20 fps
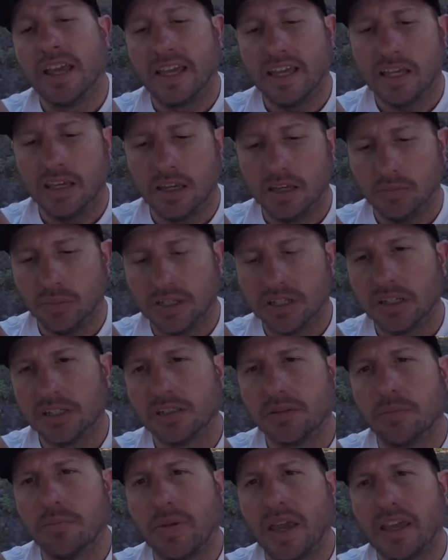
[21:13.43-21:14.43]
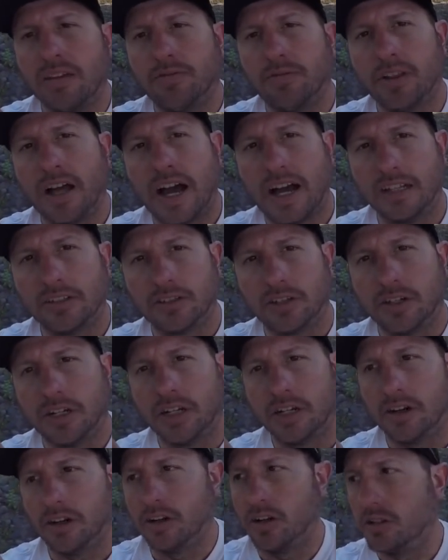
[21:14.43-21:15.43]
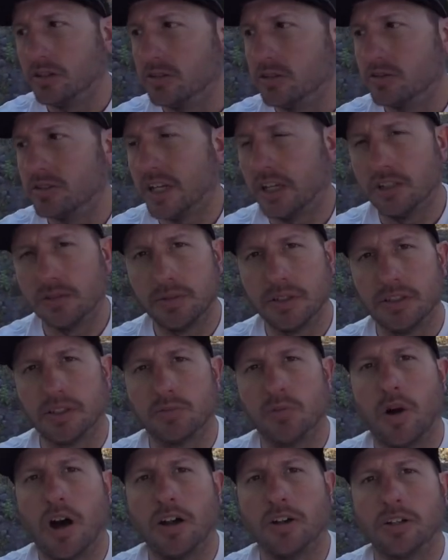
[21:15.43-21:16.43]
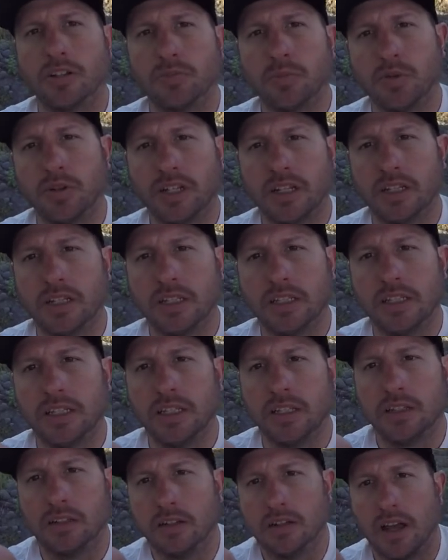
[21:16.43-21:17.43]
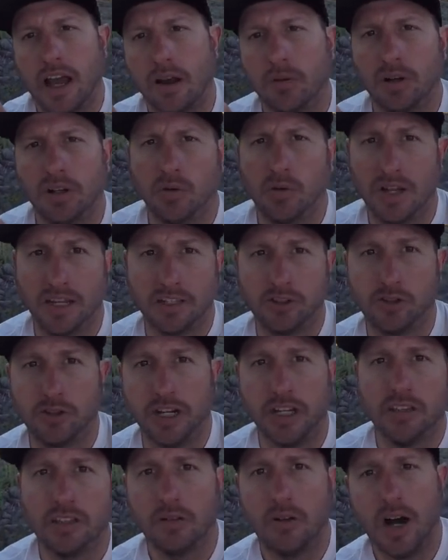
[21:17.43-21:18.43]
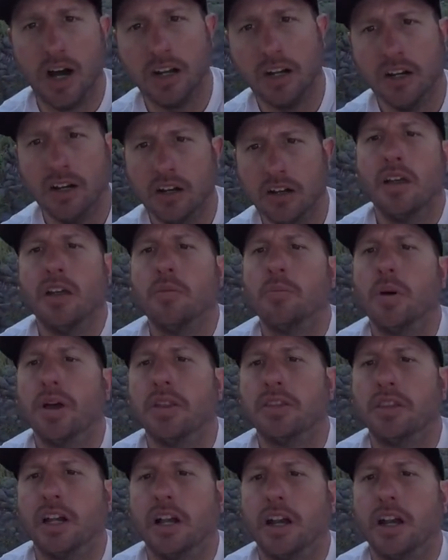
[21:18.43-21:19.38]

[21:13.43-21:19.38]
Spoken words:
And because the mayflies are here, it also tells me this water is pretty clean. I wouldn't want to drink the water, but